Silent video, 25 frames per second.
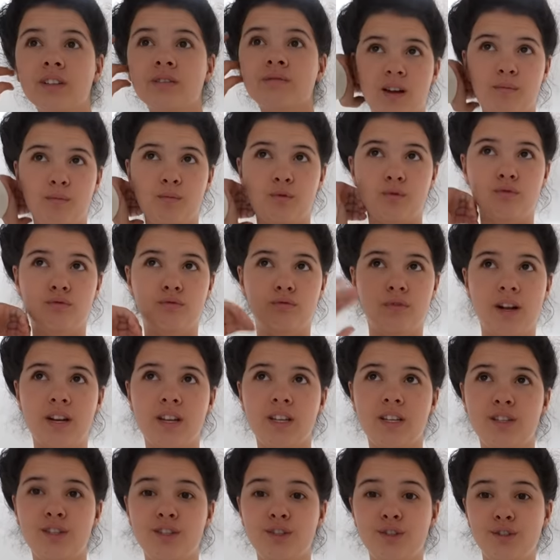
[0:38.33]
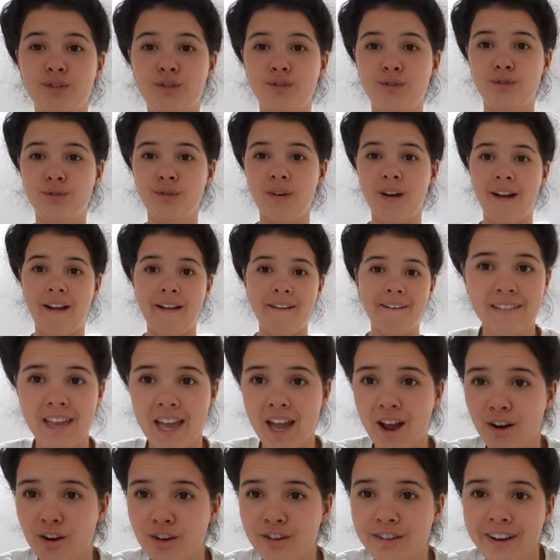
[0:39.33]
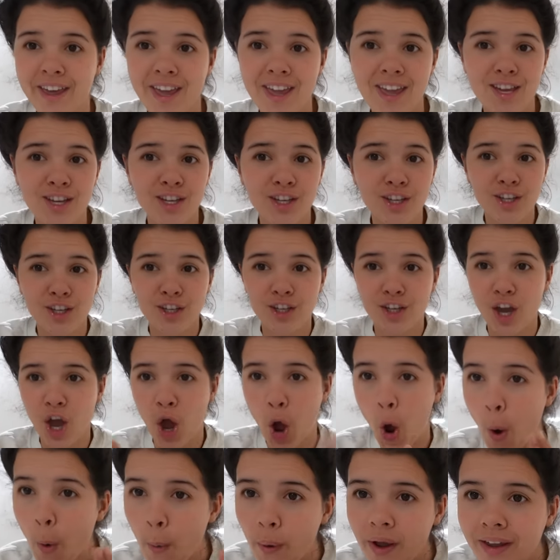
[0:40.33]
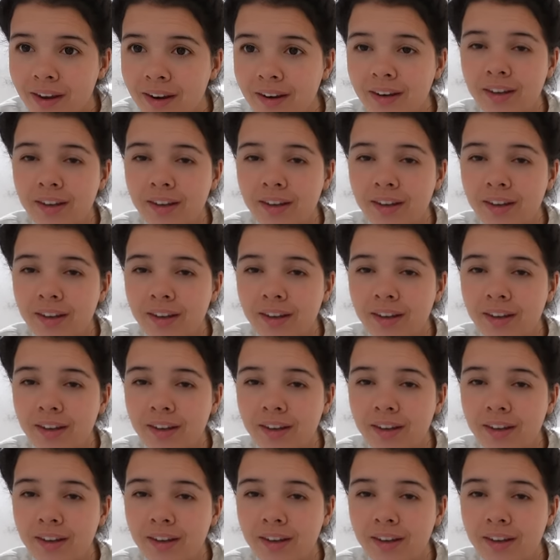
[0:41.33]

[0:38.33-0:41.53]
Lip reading: I'm ready to get our day going.